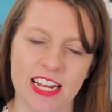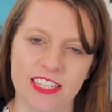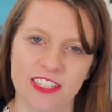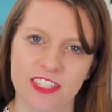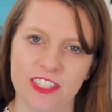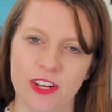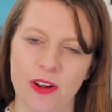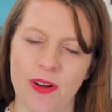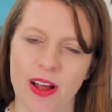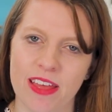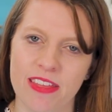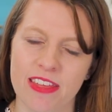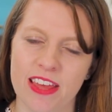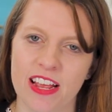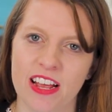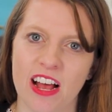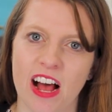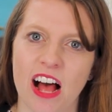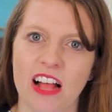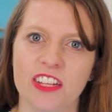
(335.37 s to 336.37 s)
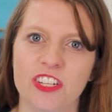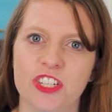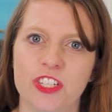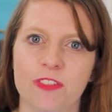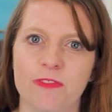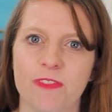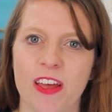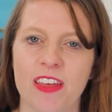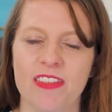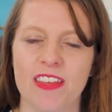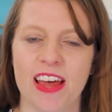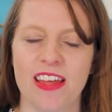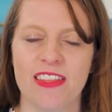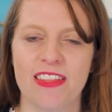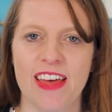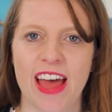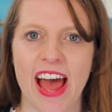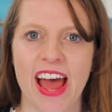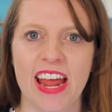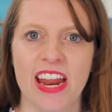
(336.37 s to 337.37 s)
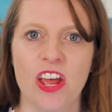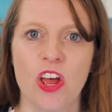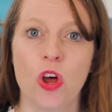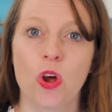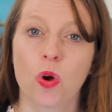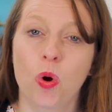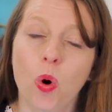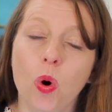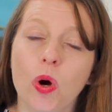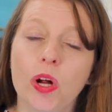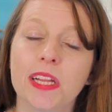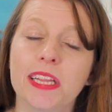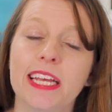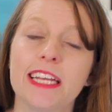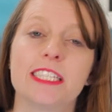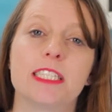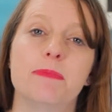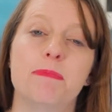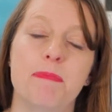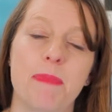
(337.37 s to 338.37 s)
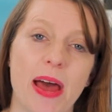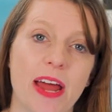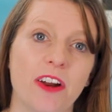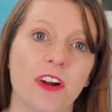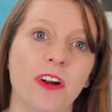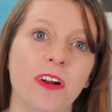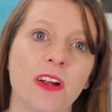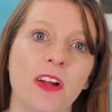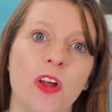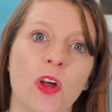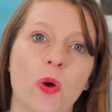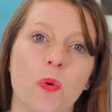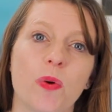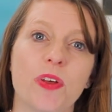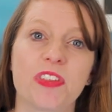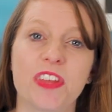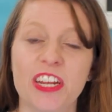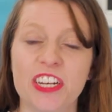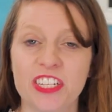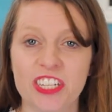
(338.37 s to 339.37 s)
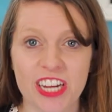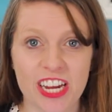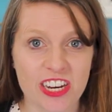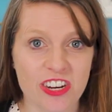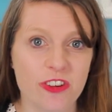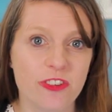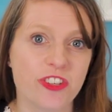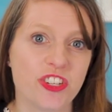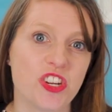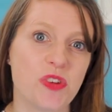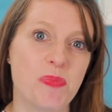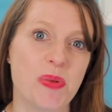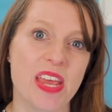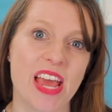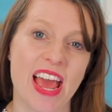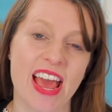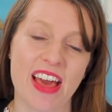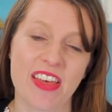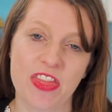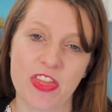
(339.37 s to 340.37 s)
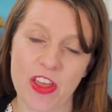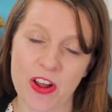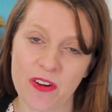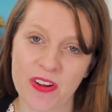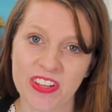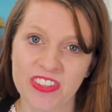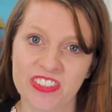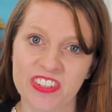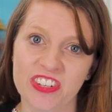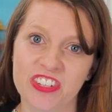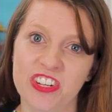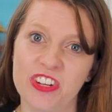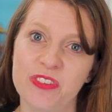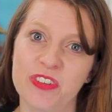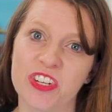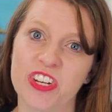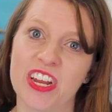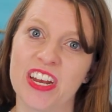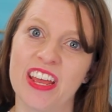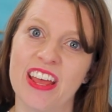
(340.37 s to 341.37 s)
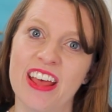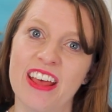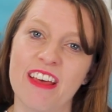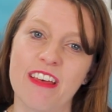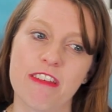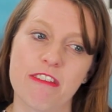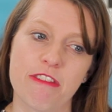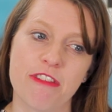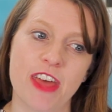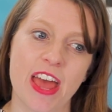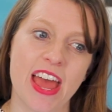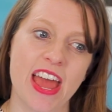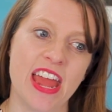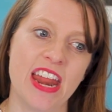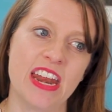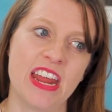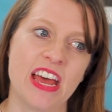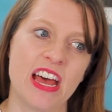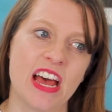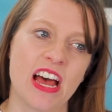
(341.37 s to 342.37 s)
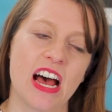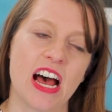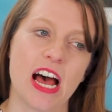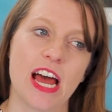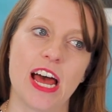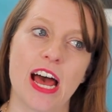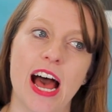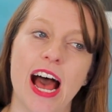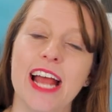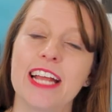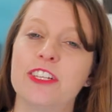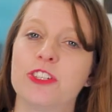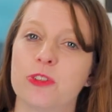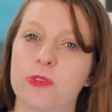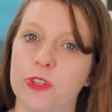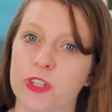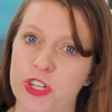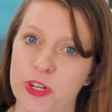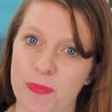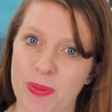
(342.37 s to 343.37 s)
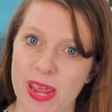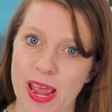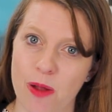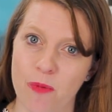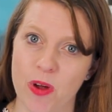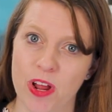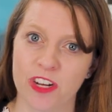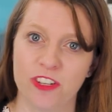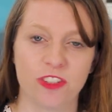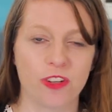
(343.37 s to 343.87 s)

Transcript: And so I think colleges find that that correlates better with continued GPA at their institution than a high school GPA would.